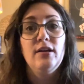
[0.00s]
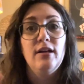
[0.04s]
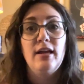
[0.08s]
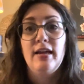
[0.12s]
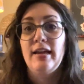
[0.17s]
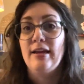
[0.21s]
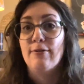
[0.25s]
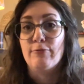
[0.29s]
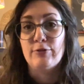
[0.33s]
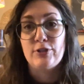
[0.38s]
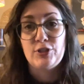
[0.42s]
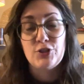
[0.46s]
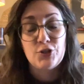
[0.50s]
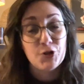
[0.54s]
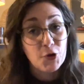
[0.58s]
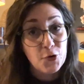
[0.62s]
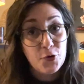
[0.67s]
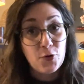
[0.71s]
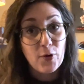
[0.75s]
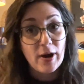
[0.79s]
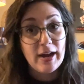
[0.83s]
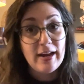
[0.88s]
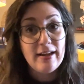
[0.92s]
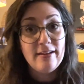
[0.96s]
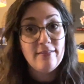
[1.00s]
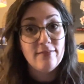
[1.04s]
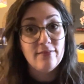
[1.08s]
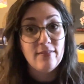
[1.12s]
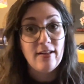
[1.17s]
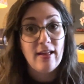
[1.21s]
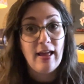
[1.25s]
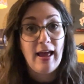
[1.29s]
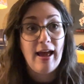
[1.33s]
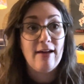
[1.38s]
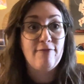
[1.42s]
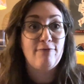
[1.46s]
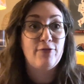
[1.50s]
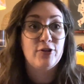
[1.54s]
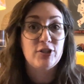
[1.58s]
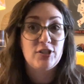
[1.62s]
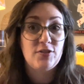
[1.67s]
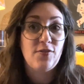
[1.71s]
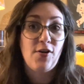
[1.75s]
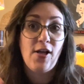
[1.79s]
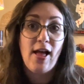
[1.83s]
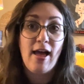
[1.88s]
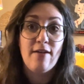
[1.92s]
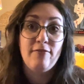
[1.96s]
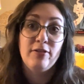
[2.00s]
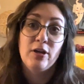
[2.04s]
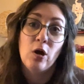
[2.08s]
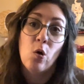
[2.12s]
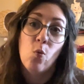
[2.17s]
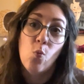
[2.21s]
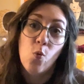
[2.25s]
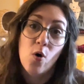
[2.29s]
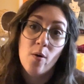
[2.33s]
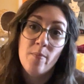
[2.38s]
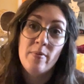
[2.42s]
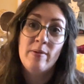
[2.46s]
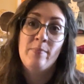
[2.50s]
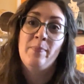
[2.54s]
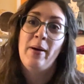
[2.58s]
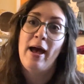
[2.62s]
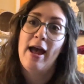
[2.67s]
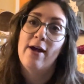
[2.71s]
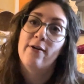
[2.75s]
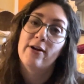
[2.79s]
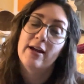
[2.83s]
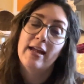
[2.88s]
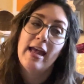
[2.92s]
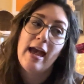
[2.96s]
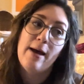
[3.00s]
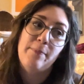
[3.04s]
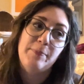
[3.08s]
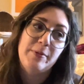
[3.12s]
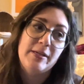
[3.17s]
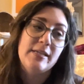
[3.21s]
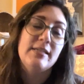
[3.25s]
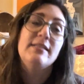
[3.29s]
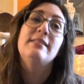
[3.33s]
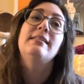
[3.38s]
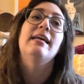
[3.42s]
It was so great, first of all, having a woman pirate captain.